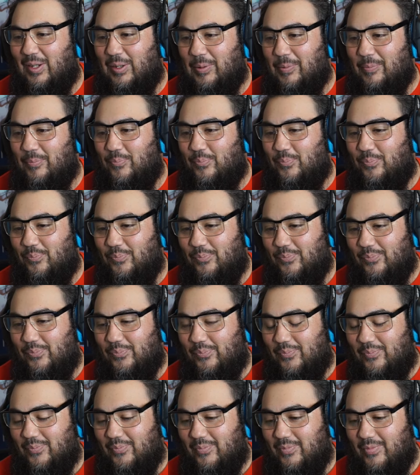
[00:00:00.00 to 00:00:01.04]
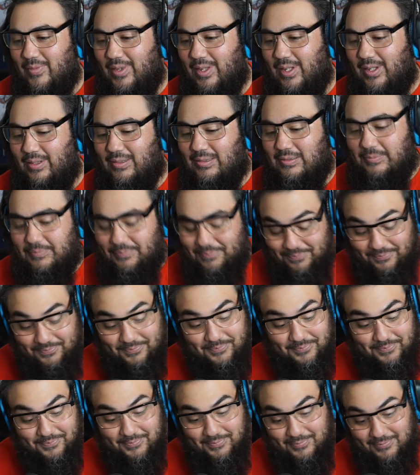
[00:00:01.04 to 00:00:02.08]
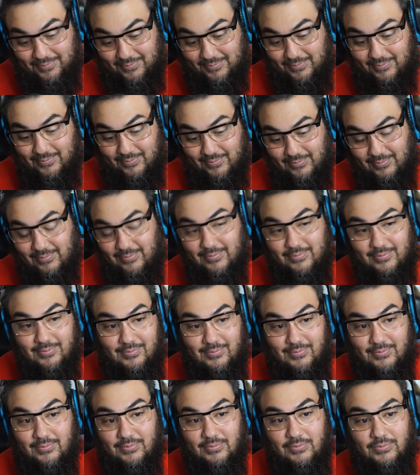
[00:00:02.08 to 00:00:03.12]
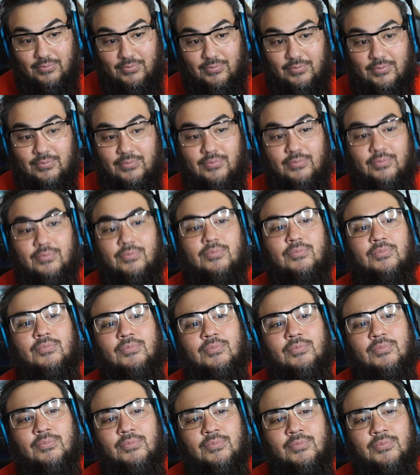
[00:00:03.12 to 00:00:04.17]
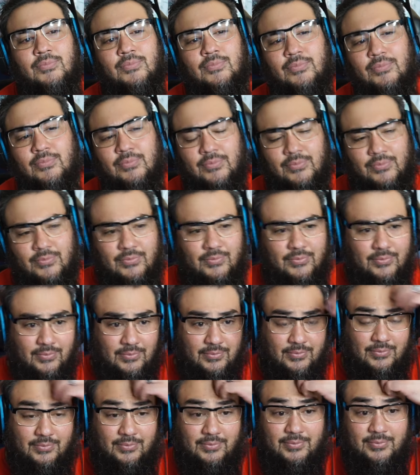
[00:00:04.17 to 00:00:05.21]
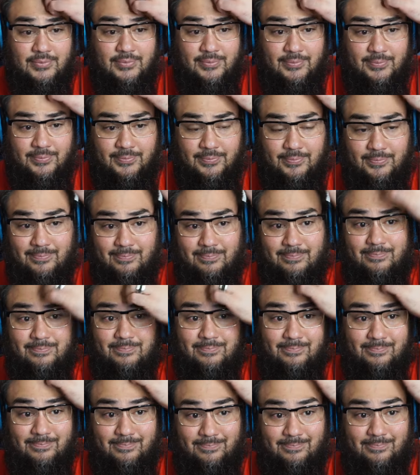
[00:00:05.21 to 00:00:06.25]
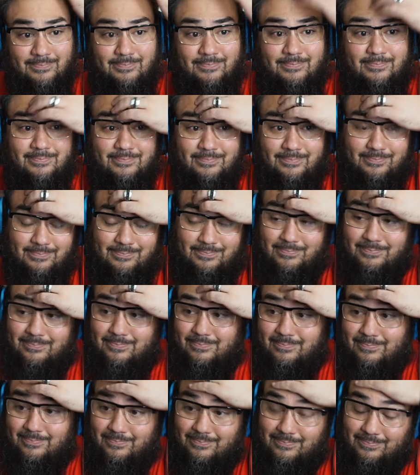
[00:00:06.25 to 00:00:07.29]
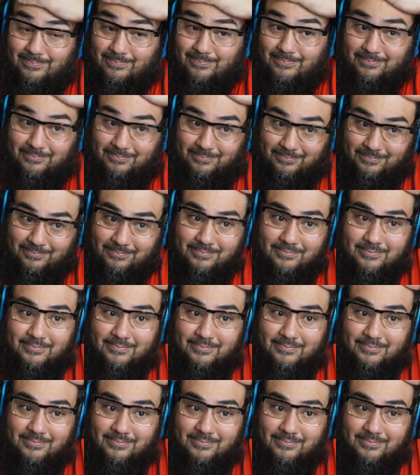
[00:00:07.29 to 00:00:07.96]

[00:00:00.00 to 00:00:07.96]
[no speech]